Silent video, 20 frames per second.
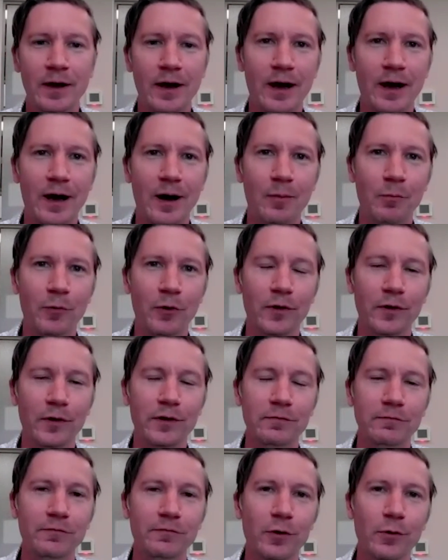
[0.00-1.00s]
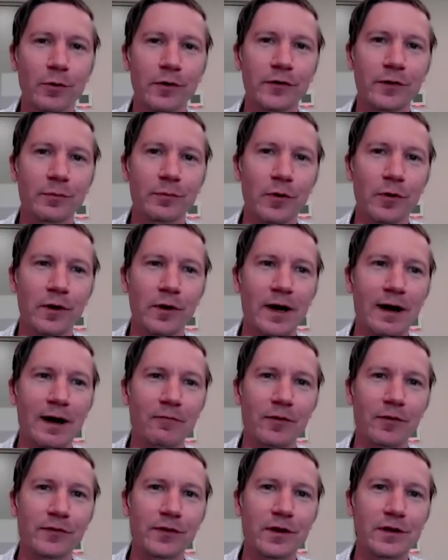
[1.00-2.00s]
We're looking forward to more
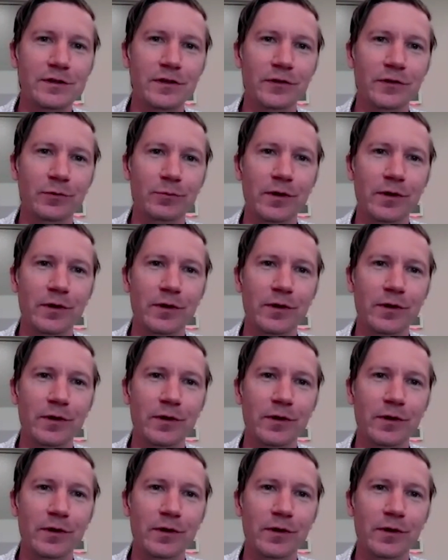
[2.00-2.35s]
conversations